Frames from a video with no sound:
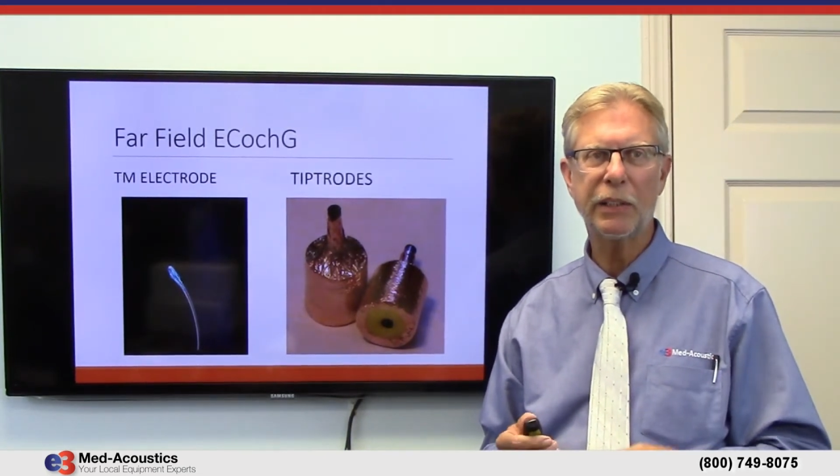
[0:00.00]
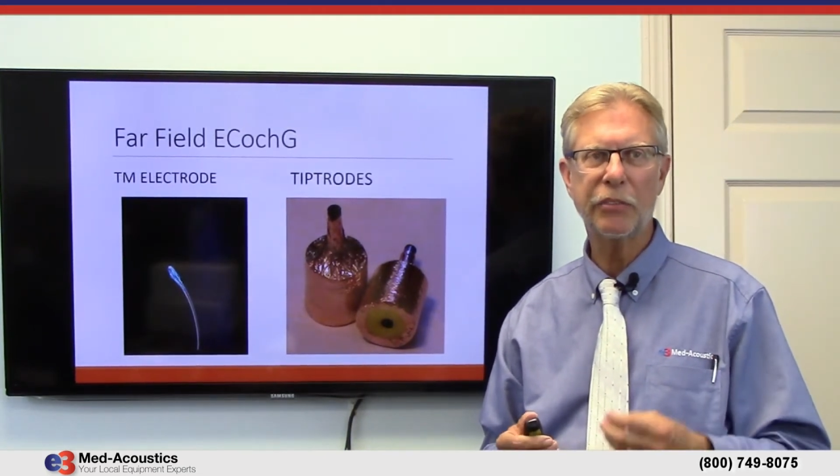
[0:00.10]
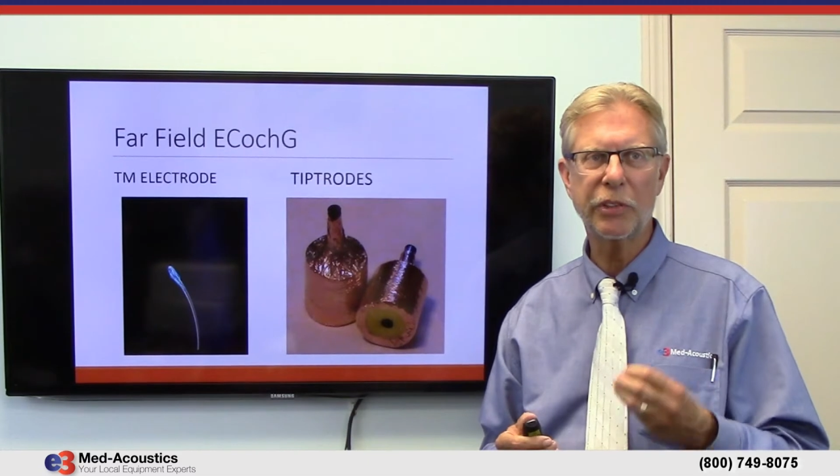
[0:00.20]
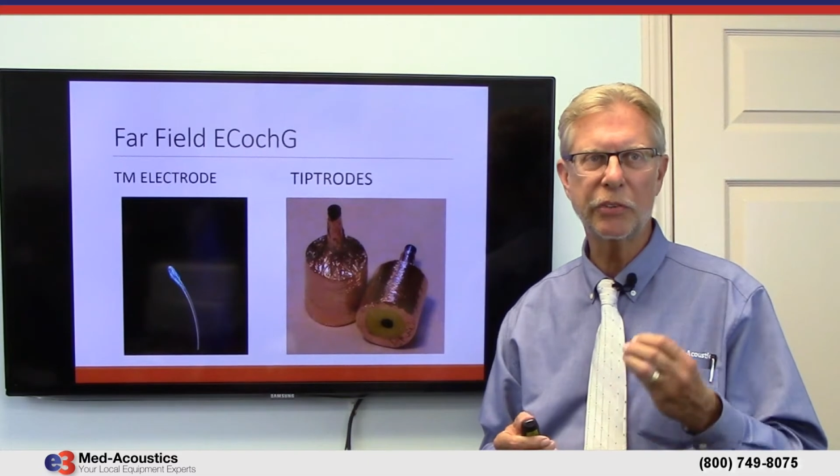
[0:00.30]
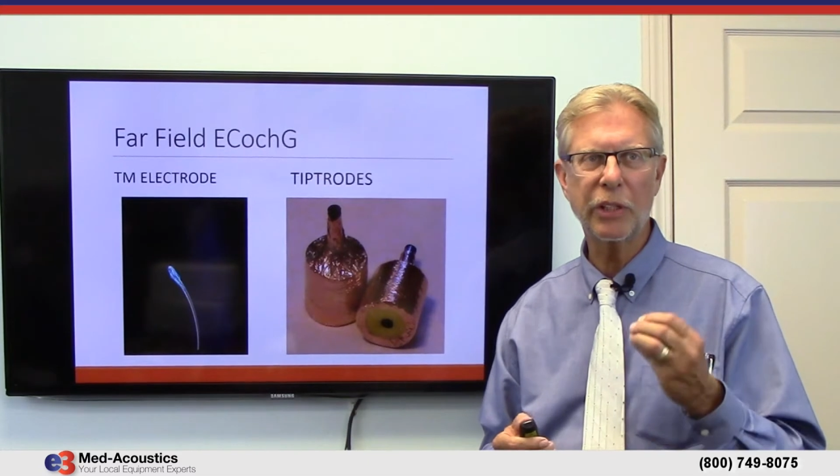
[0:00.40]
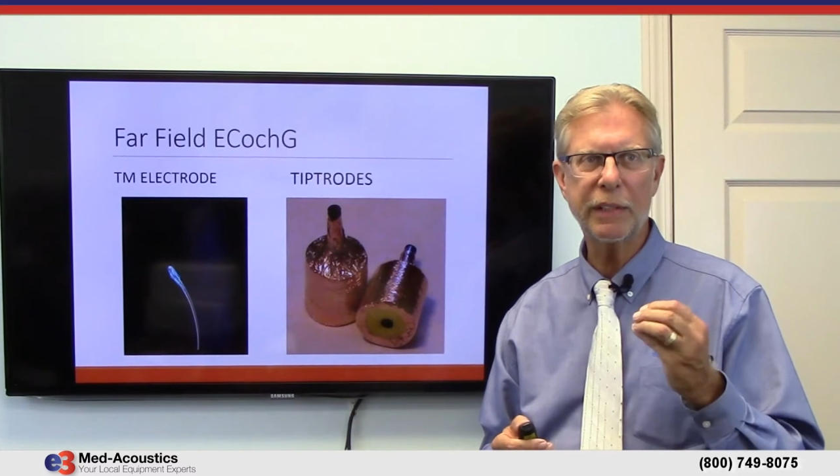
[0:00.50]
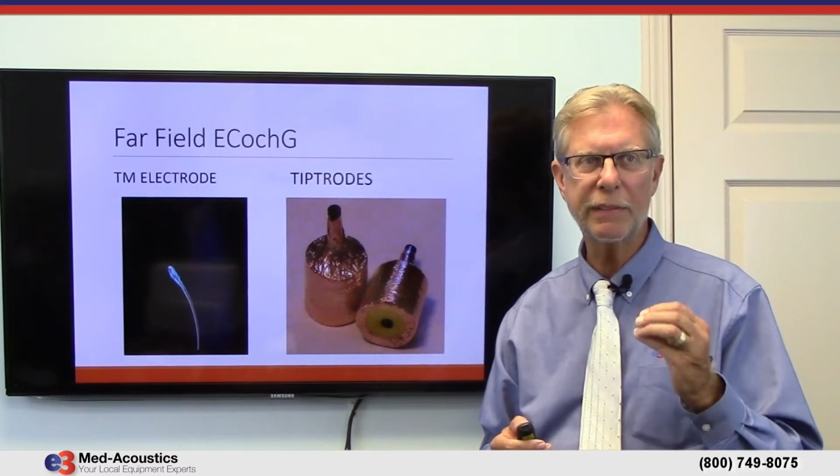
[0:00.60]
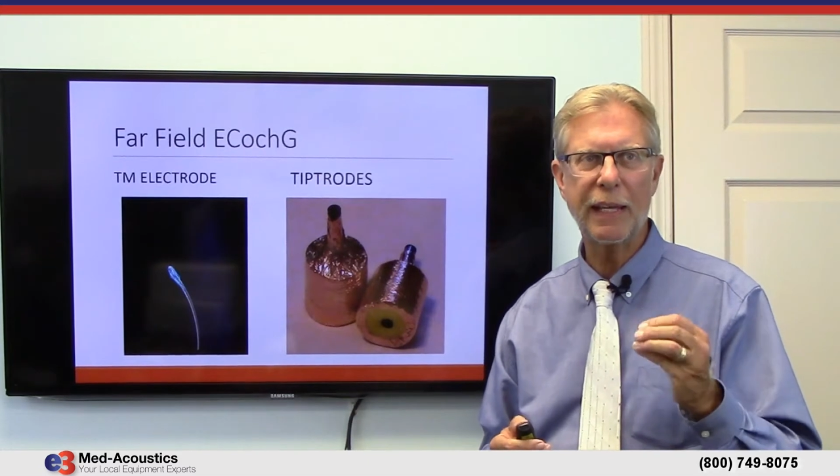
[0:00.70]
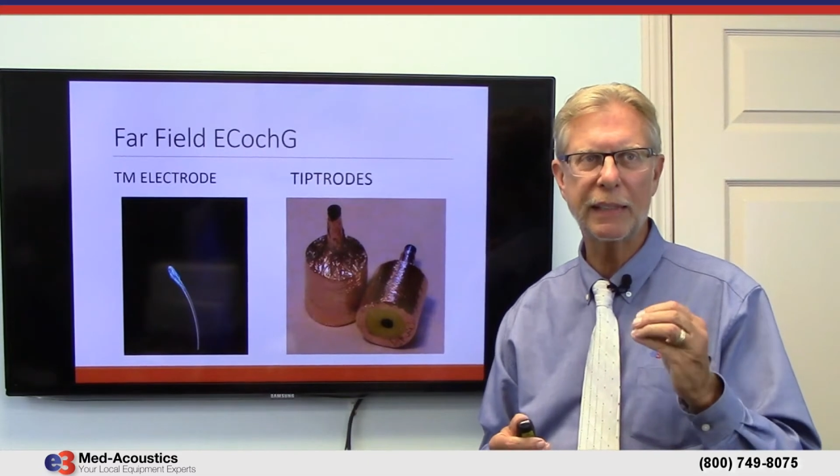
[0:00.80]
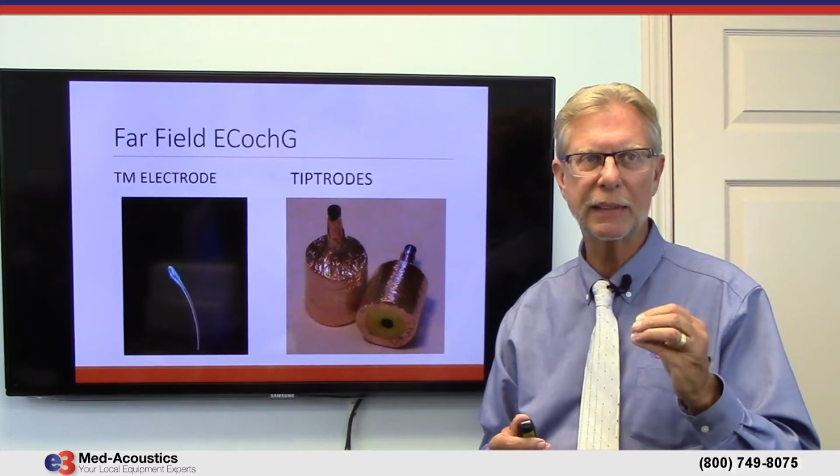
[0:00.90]
It's just going to
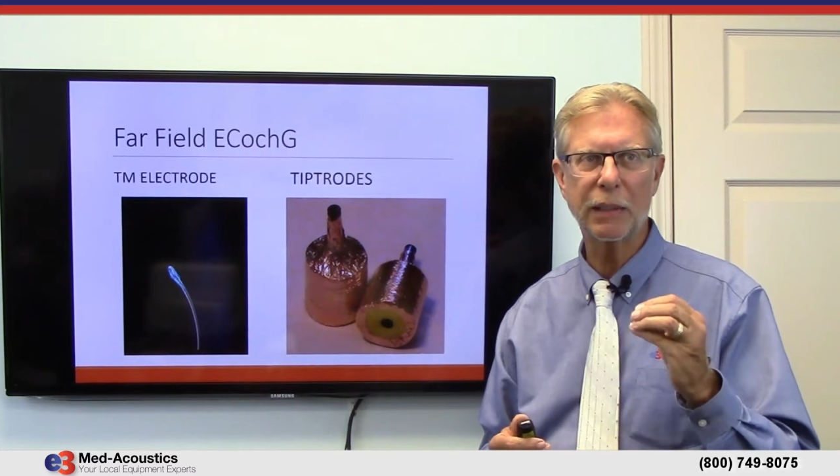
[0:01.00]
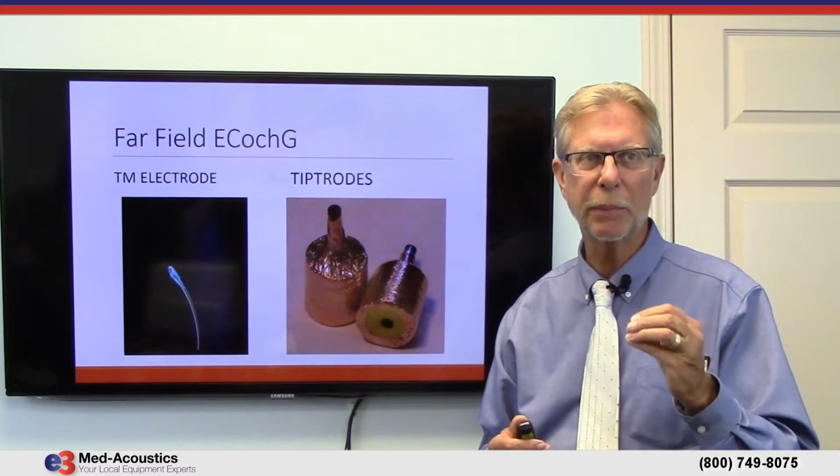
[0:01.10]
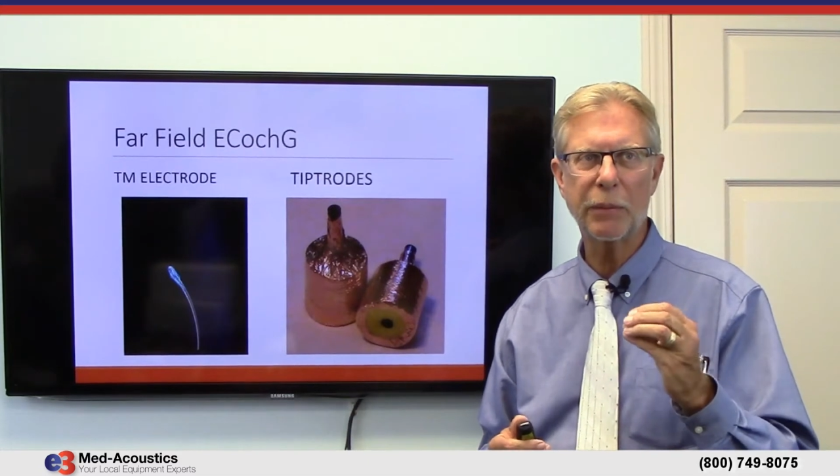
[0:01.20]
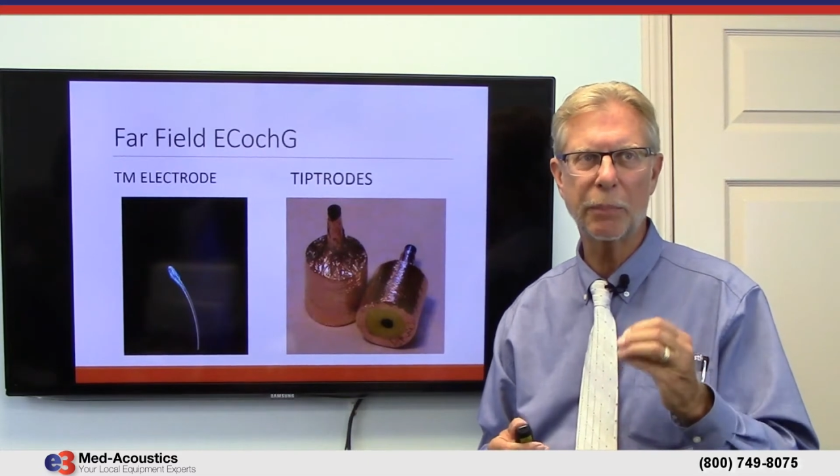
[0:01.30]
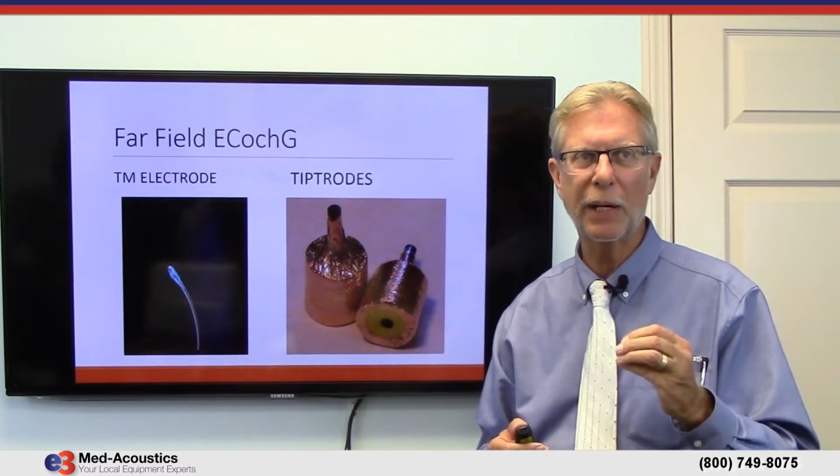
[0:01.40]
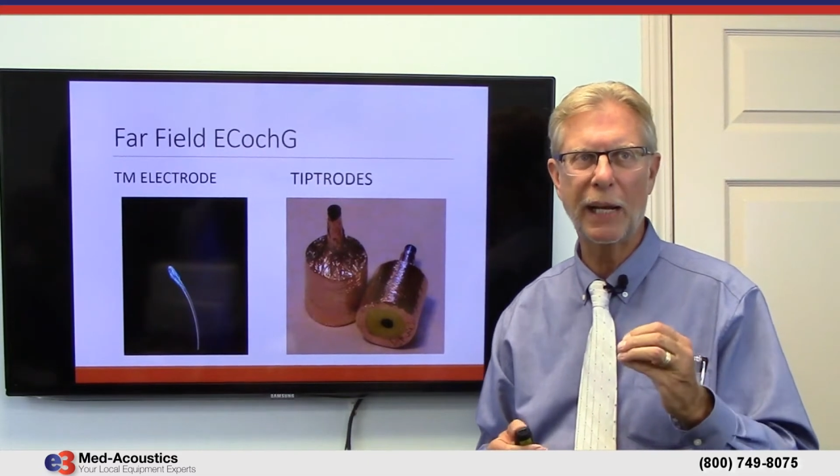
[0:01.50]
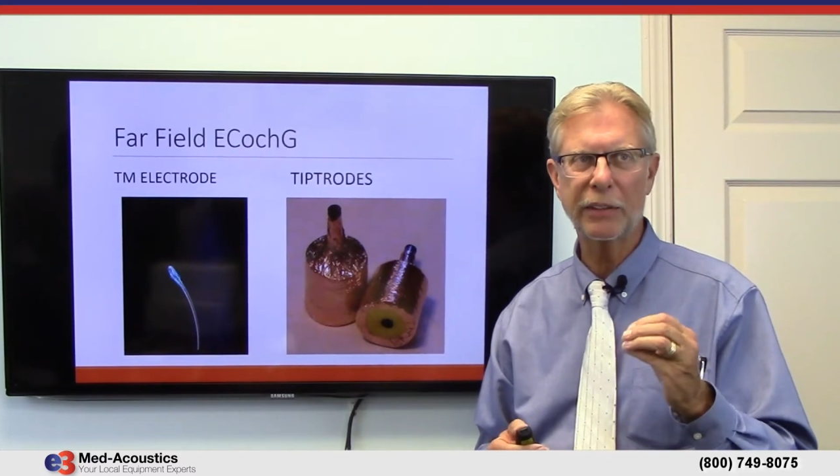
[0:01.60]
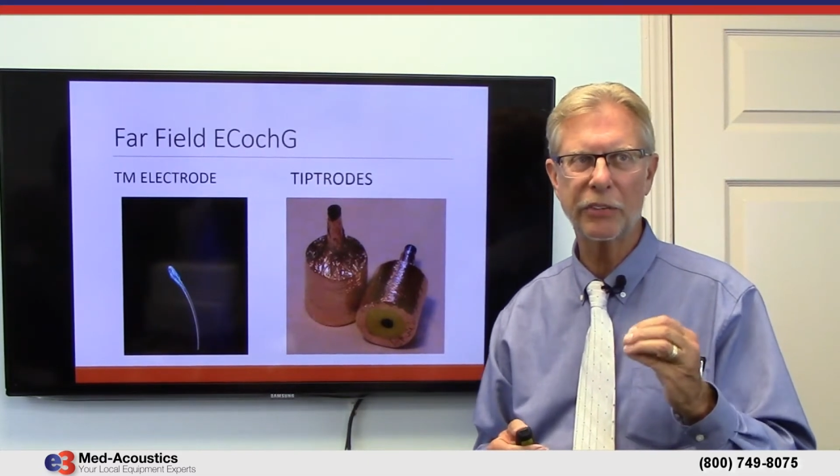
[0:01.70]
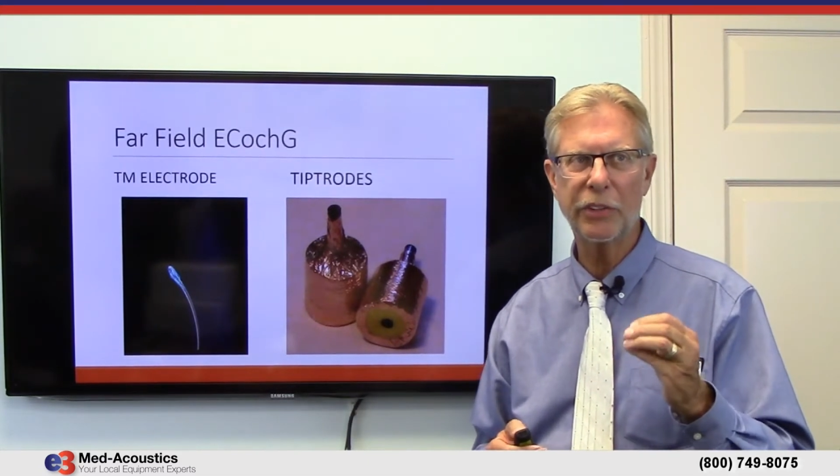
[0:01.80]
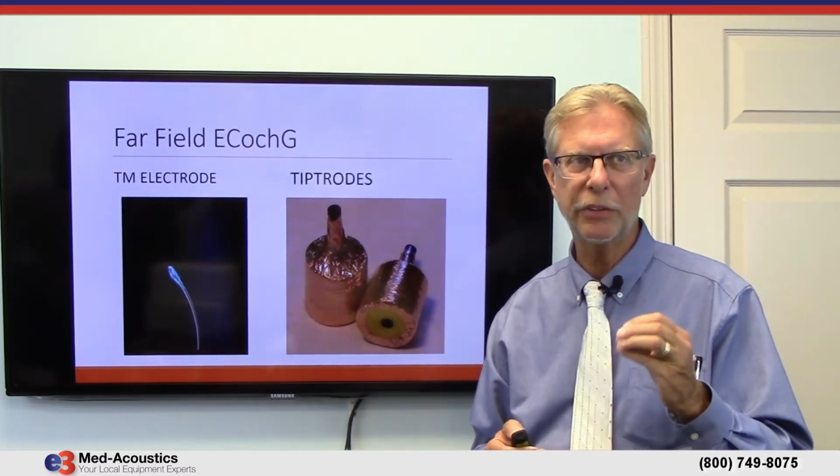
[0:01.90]
take a little bit of
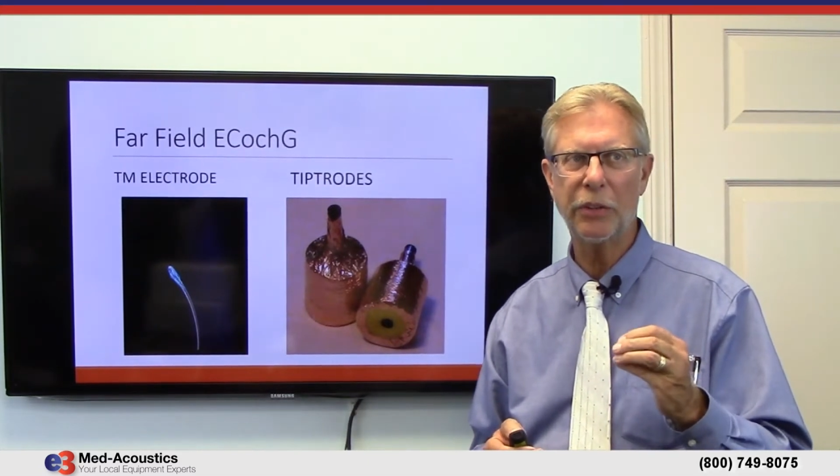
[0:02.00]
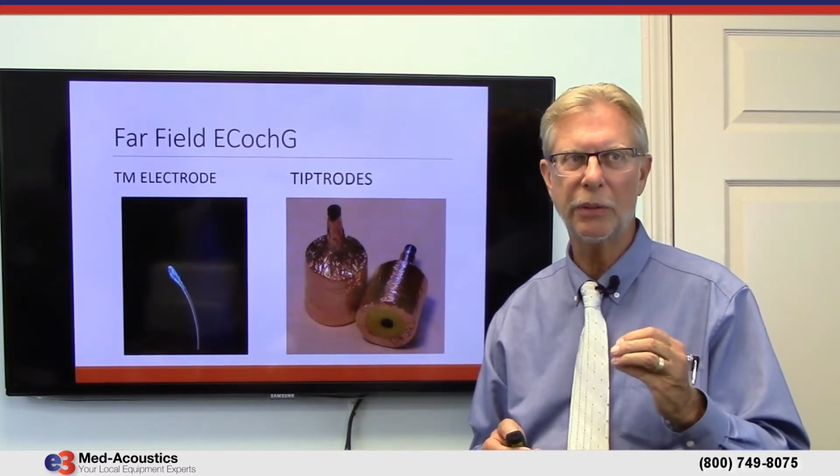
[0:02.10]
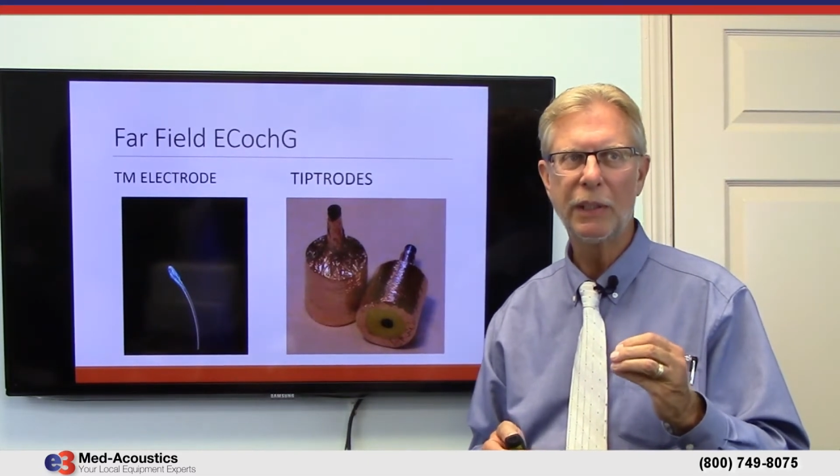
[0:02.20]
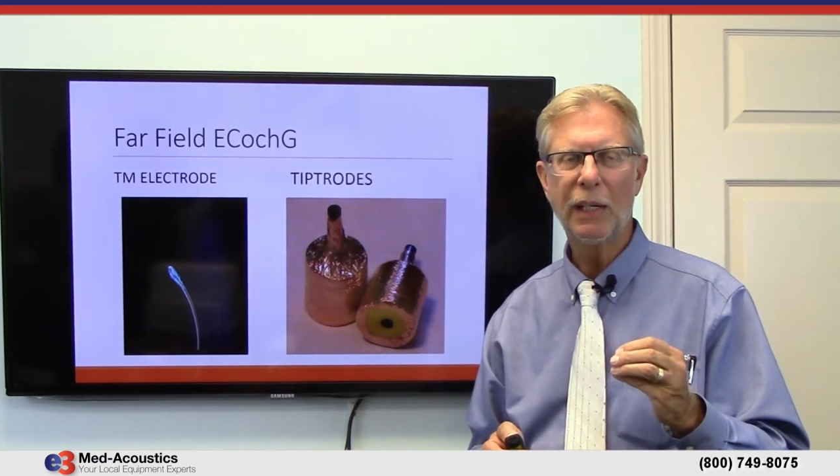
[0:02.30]
practice to do.